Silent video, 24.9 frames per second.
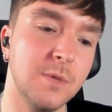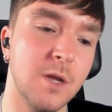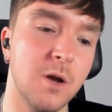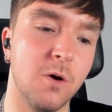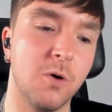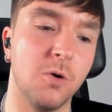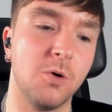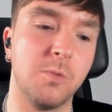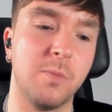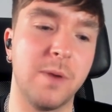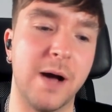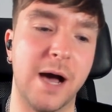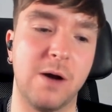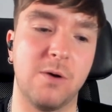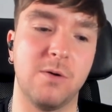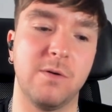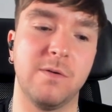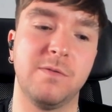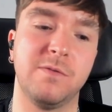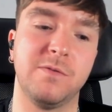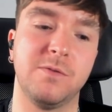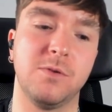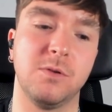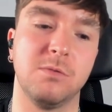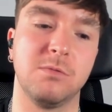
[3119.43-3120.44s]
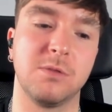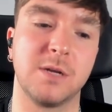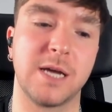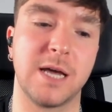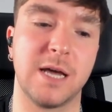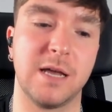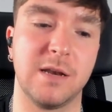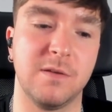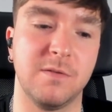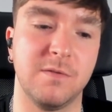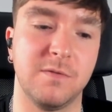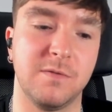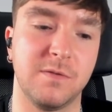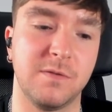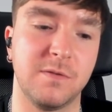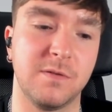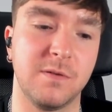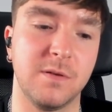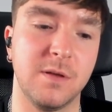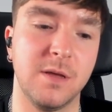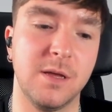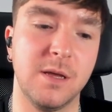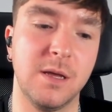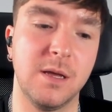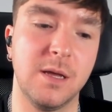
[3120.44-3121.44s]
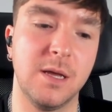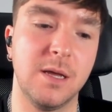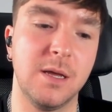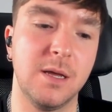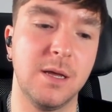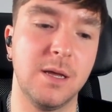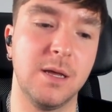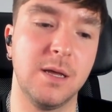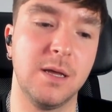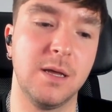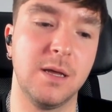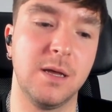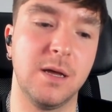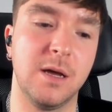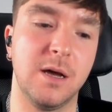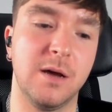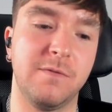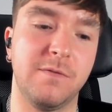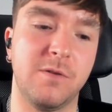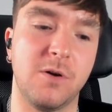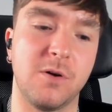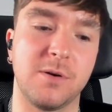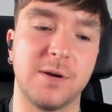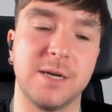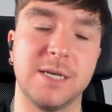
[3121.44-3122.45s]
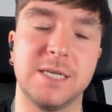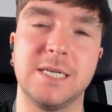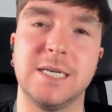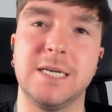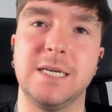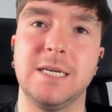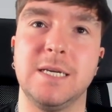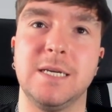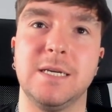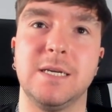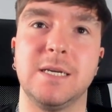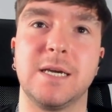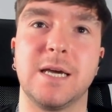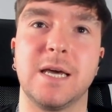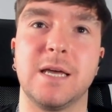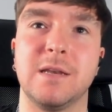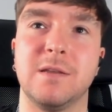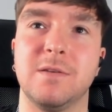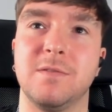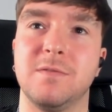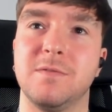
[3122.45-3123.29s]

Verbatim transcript: all powerful kind of authority, kind